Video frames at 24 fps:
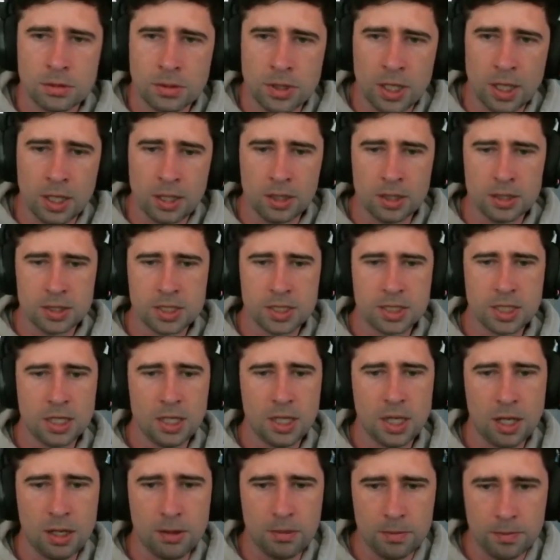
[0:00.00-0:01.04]
Okay, let's see
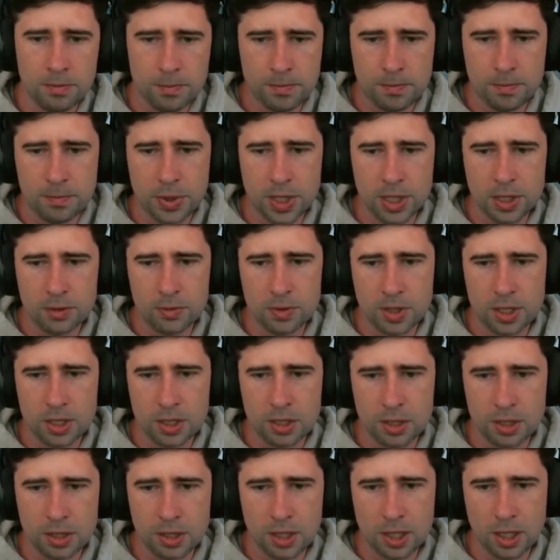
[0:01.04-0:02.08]
how big we
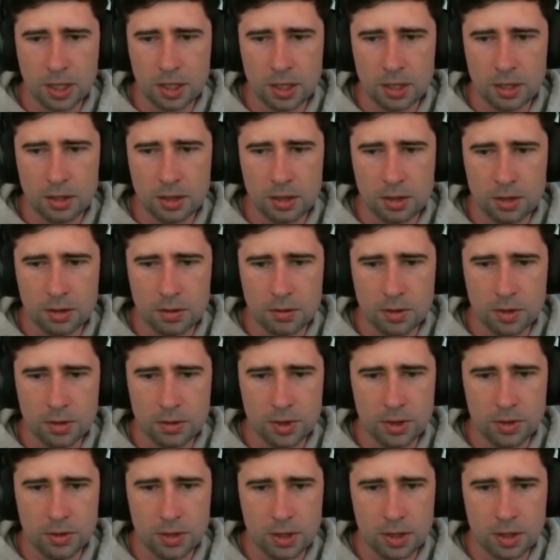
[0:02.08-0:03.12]
can get what
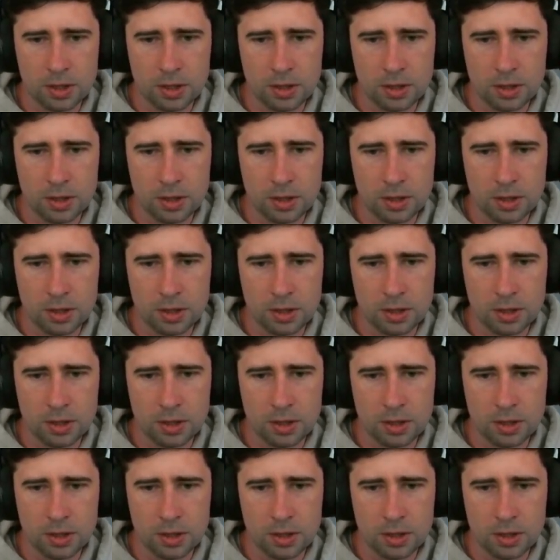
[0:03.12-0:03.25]
we're doing